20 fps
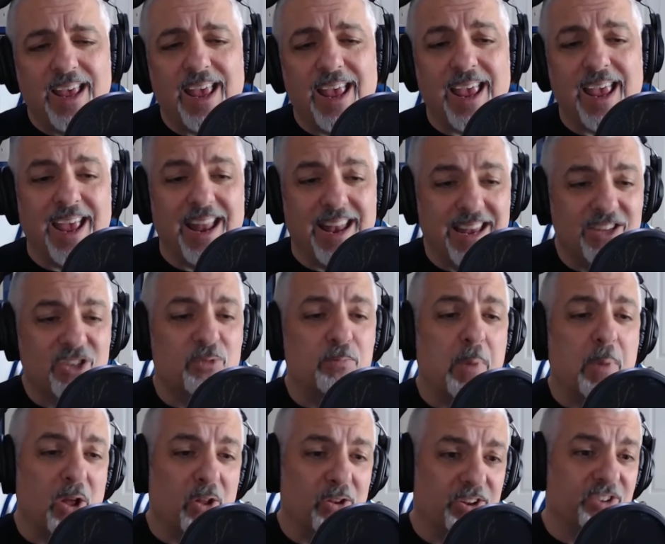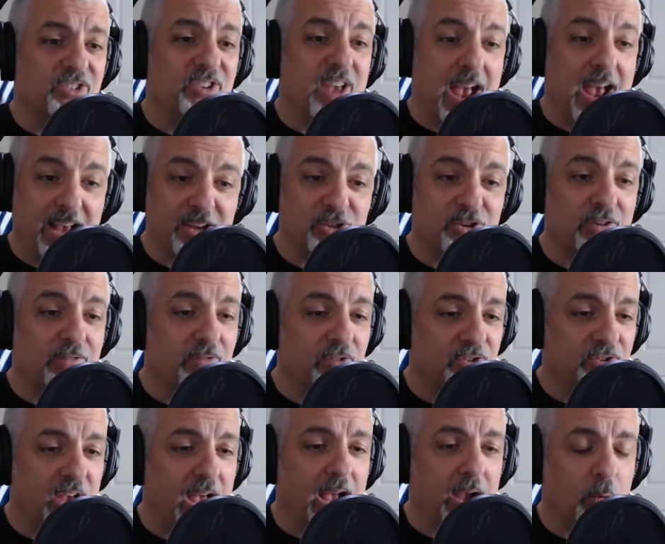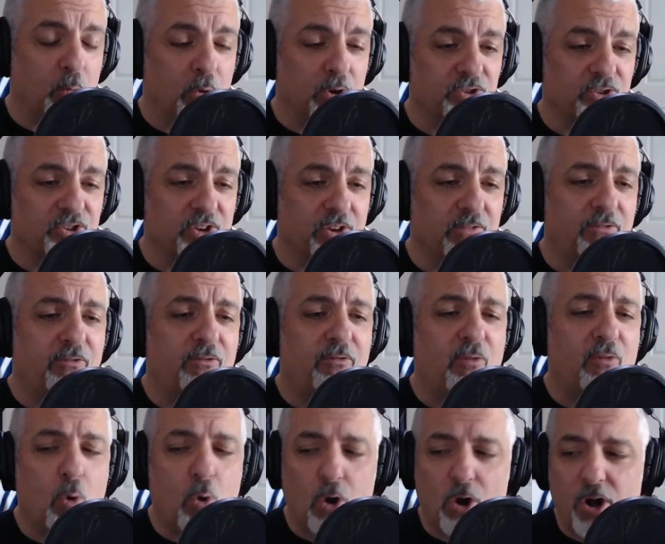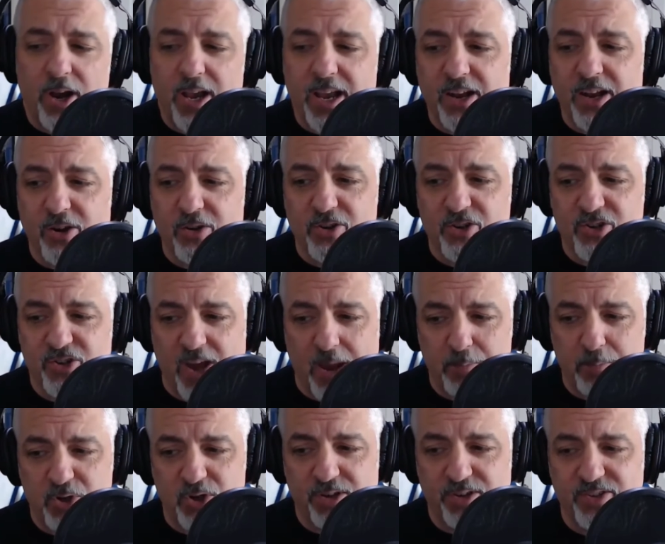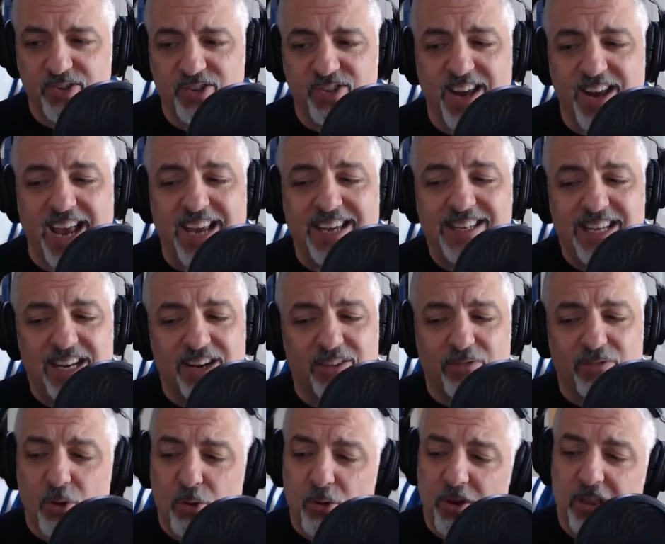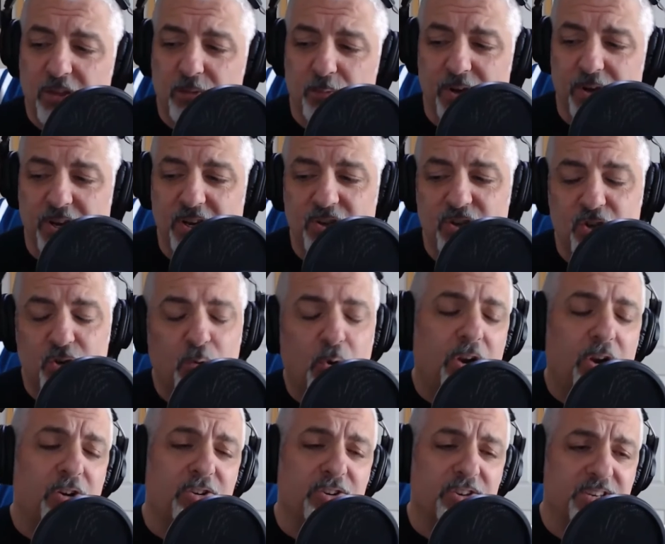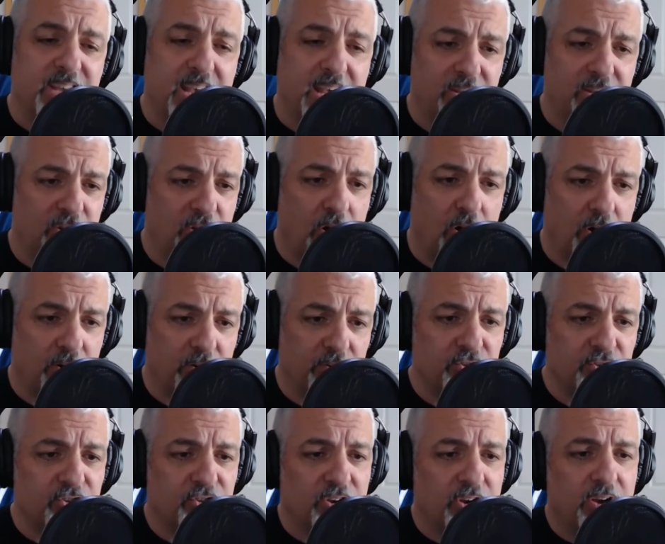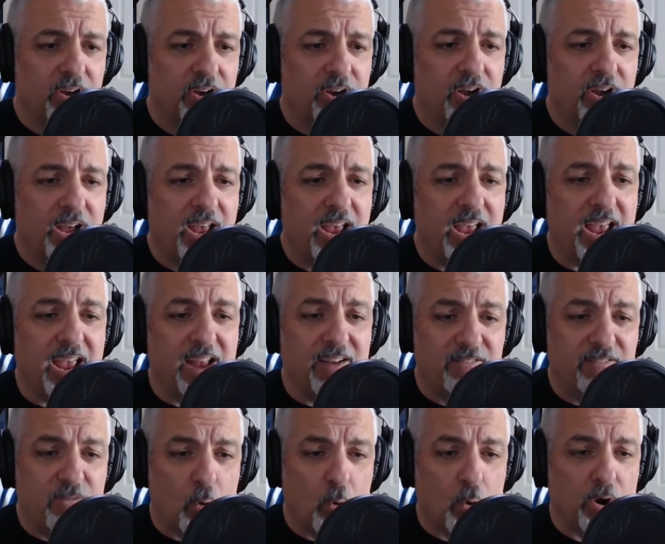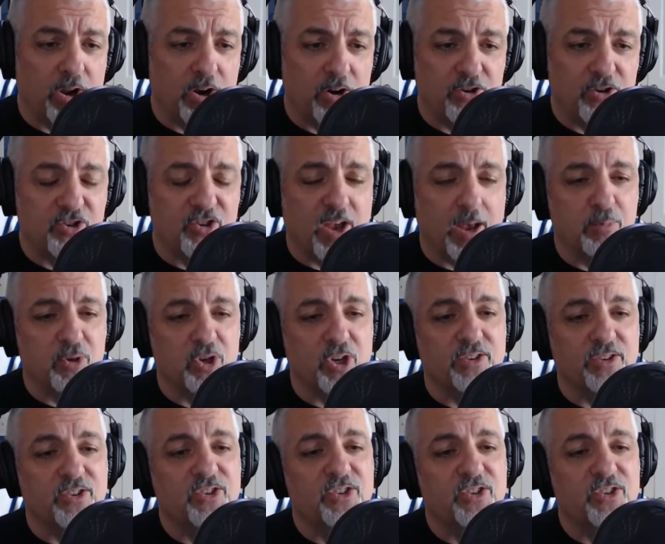And it spelled disaster for Zach Wilson. 4 interceptions, 19 of 33, 210 yards, and 4 interceptions.